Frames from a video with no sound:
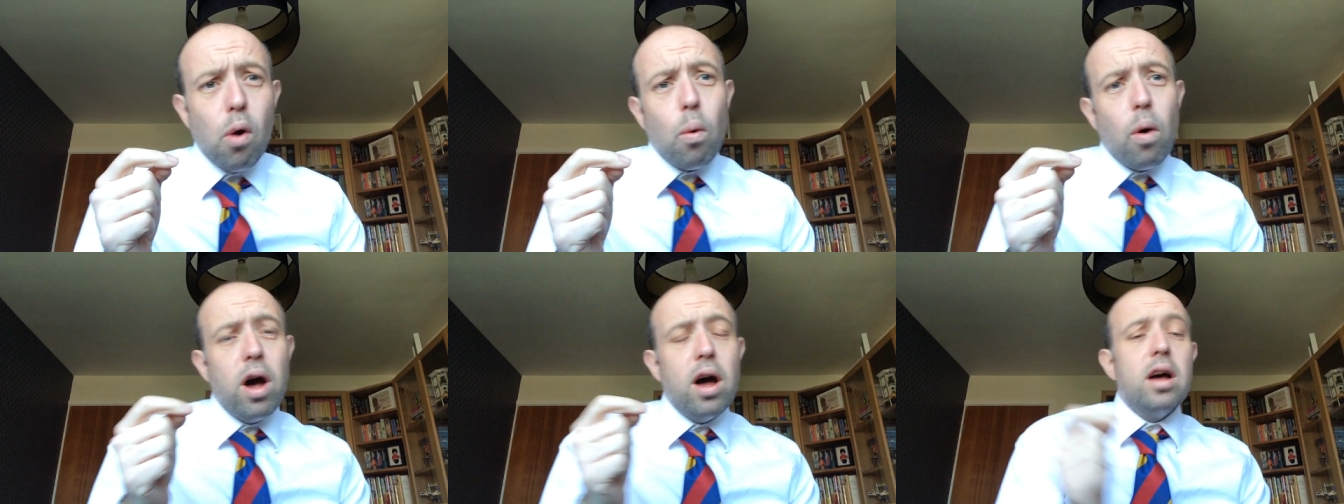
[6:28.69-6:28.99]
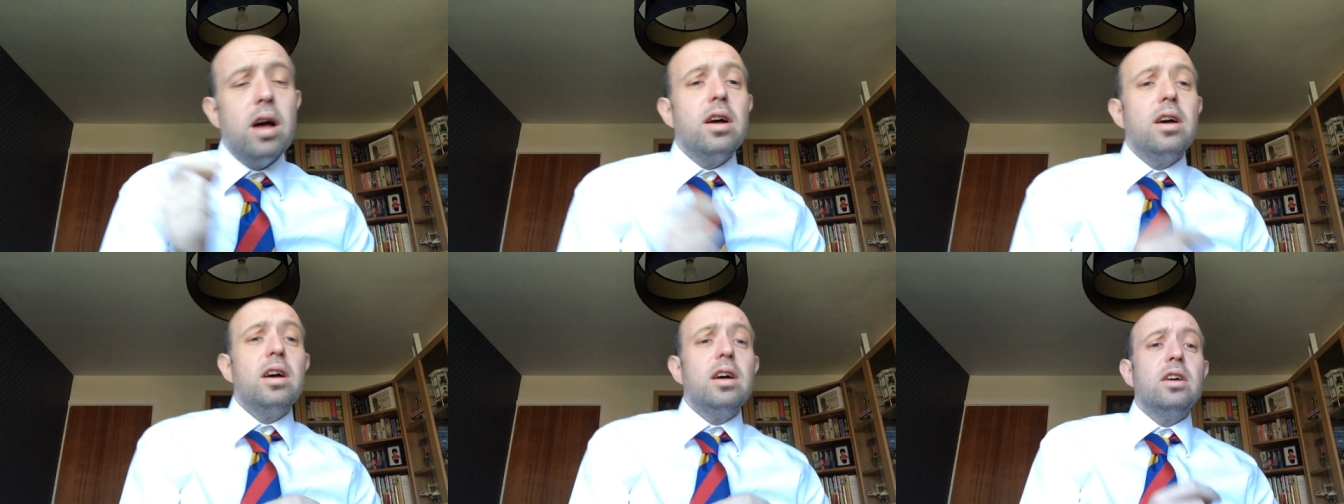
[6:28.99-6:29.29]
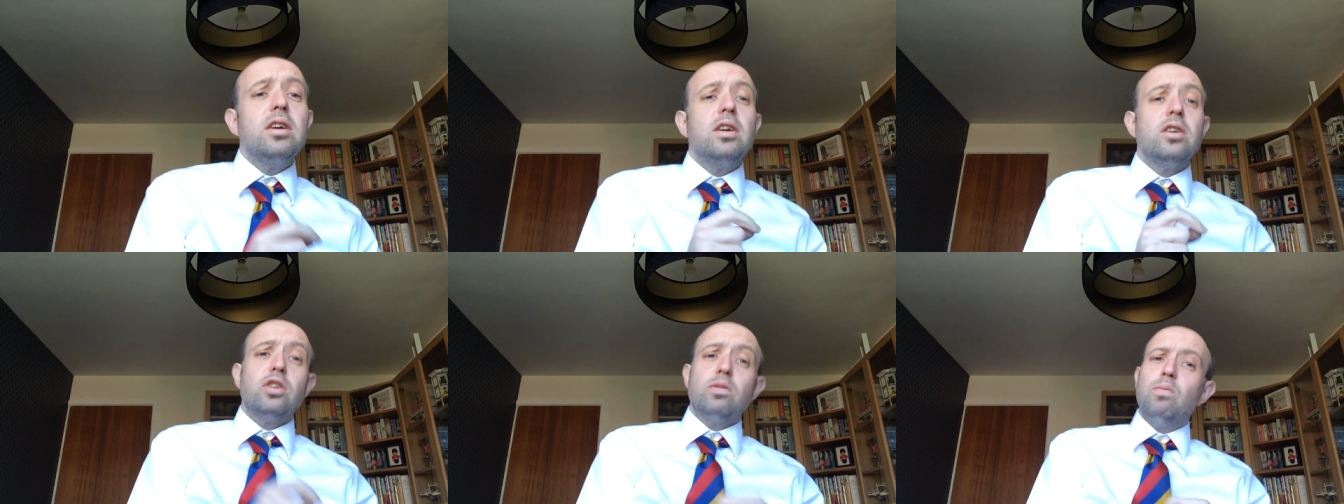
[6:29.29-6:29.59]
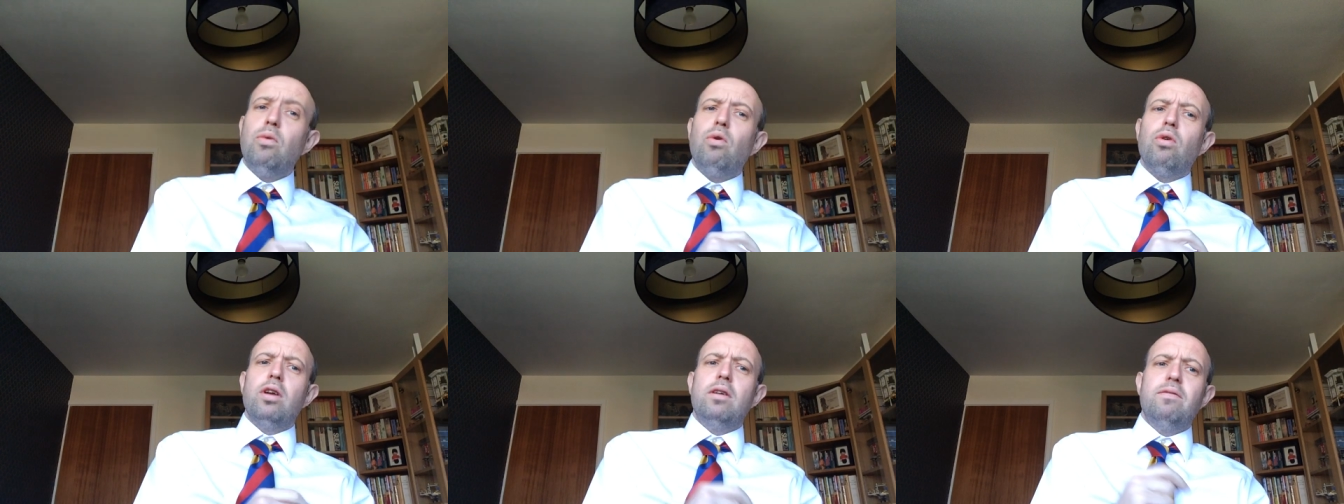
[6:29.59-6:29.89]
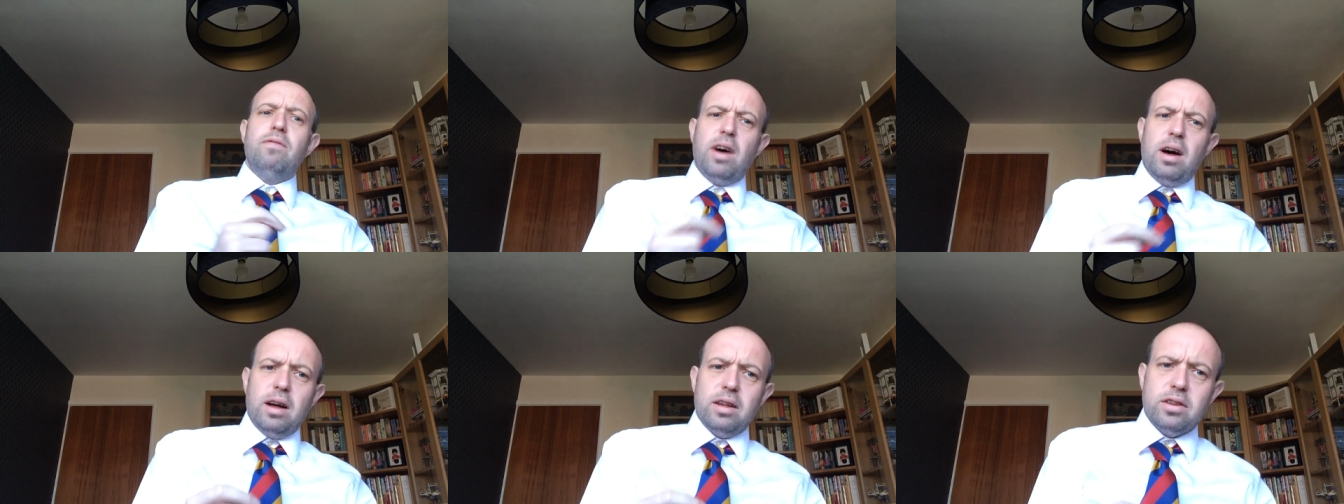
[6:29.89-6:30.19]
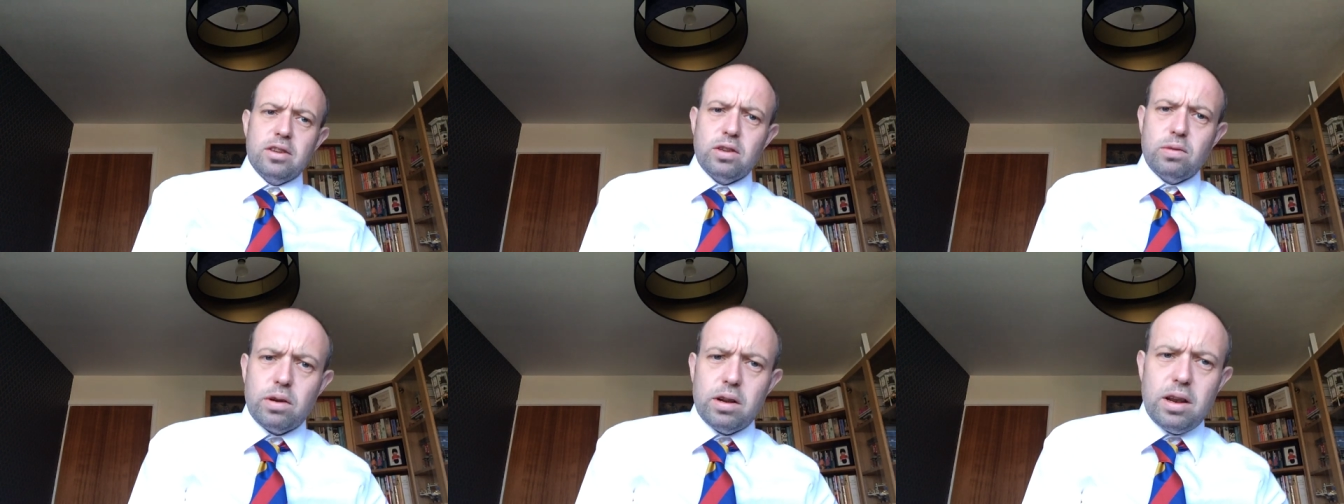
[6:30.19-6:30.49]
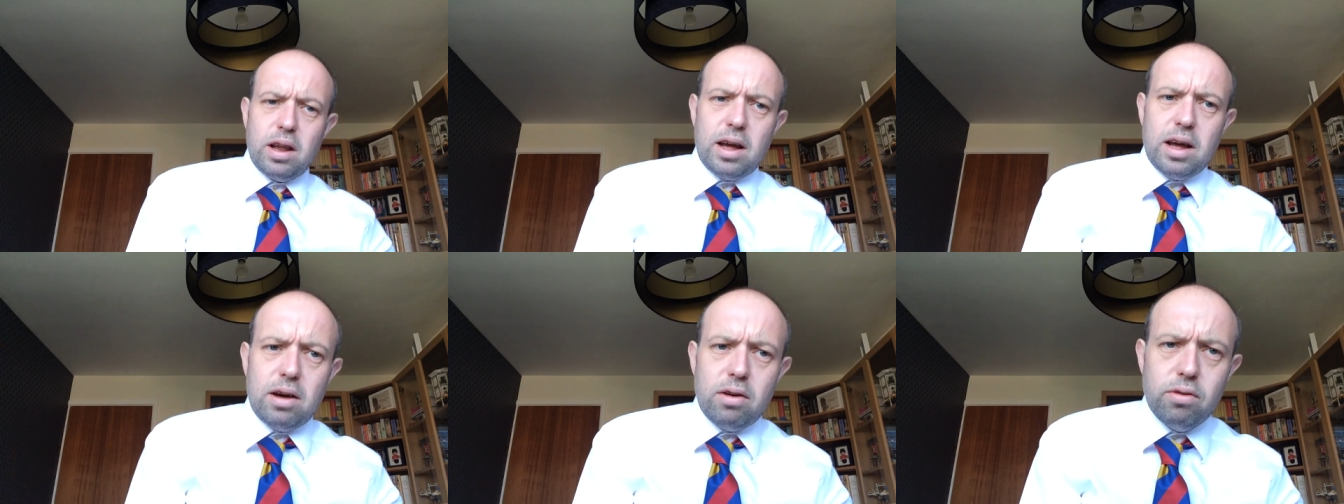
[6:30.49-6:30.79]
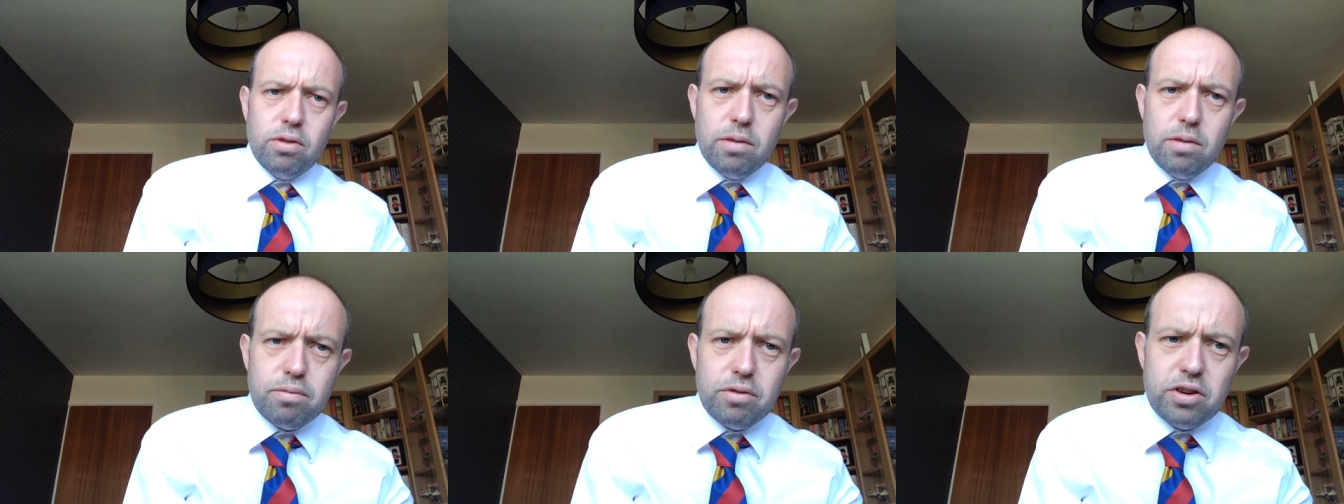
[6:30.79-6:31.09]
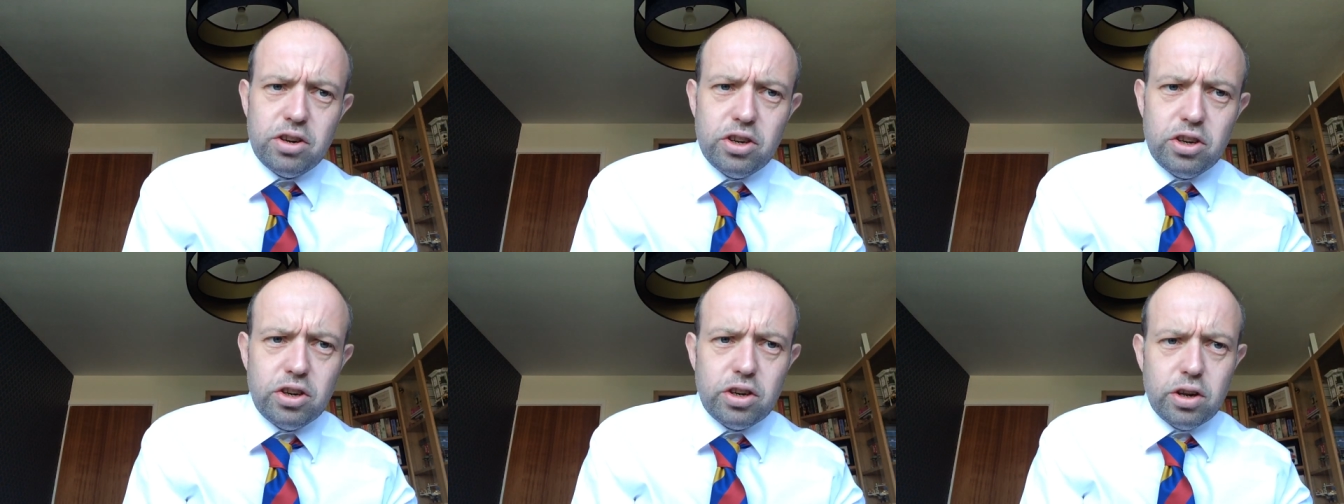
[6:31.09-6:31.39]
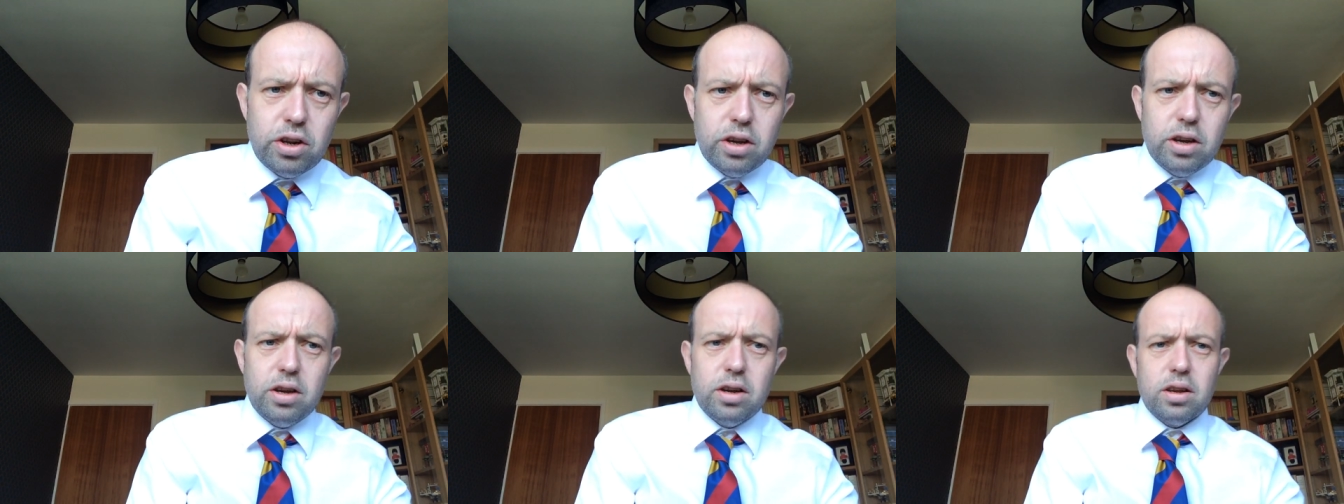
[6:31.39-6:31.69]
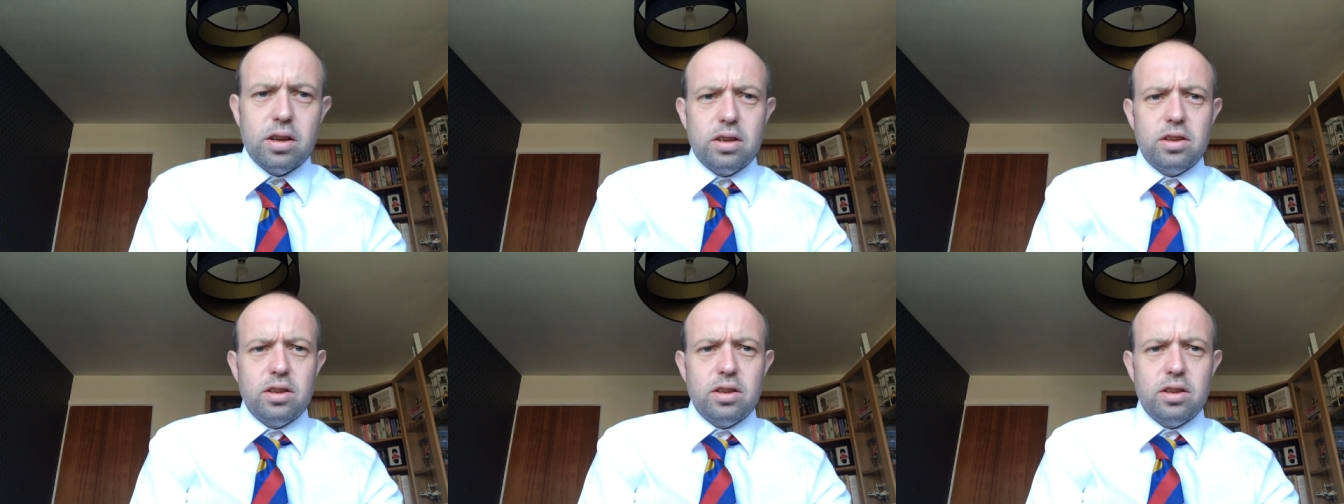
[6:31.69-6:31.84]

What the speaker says: where a small advance would allow the British to